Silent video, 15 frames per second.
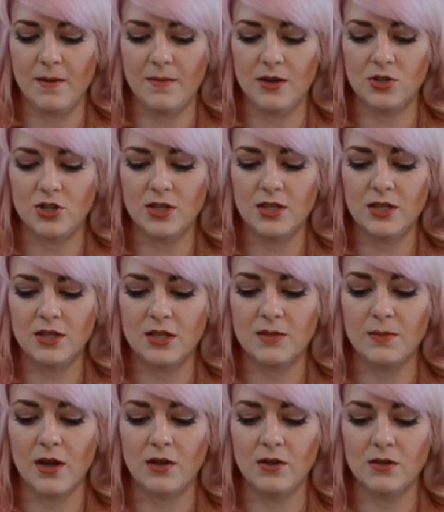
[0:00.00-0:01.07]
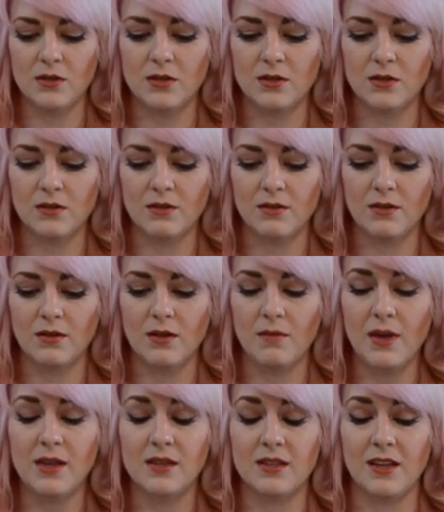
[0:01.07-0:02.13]
It just smells
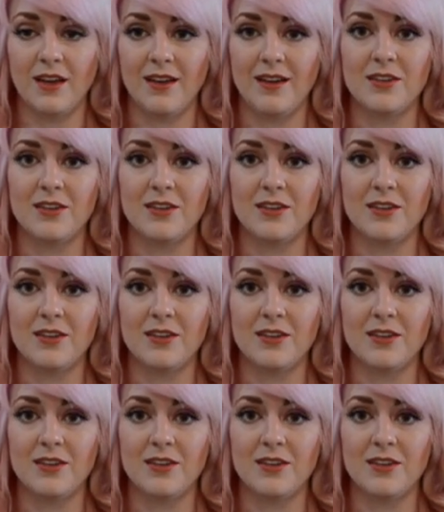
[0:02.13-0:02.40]
amazing.